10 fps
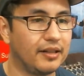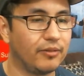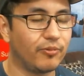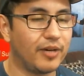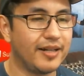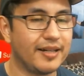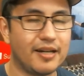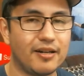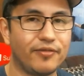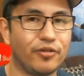right
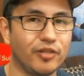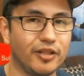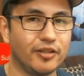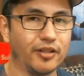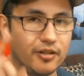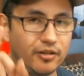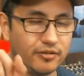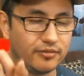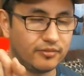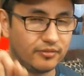now I've only
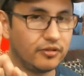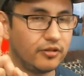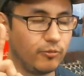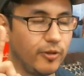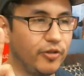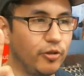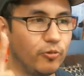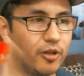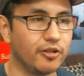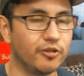reviewed
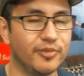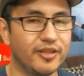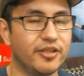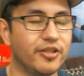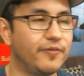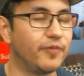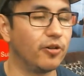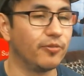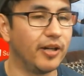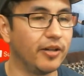one UMA-Digi
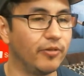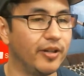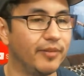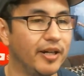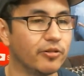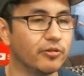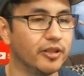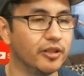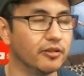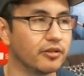phone, by the way, Michael
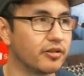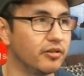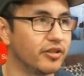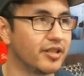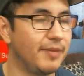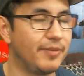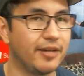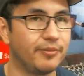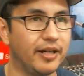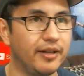Hill. So just keep that
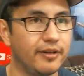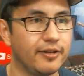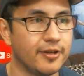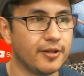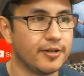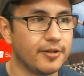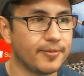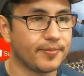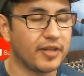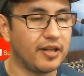in mind.
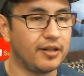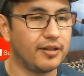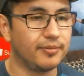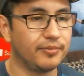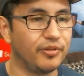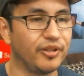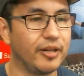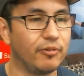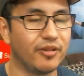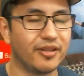But
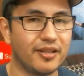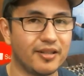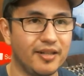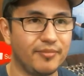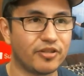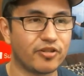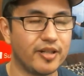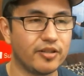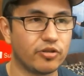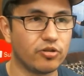yeah, one thing that I've been
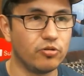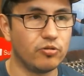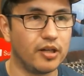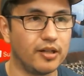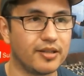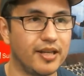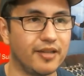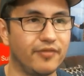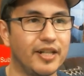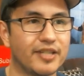trying to take
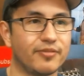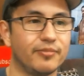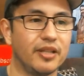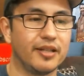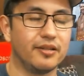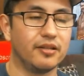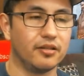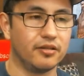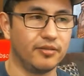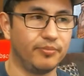advice from like
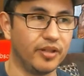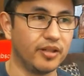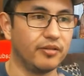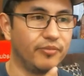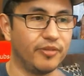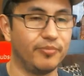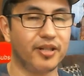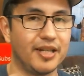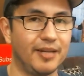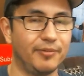the
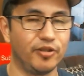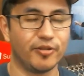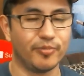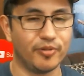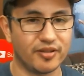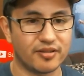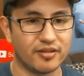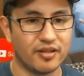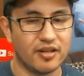big name YouTubers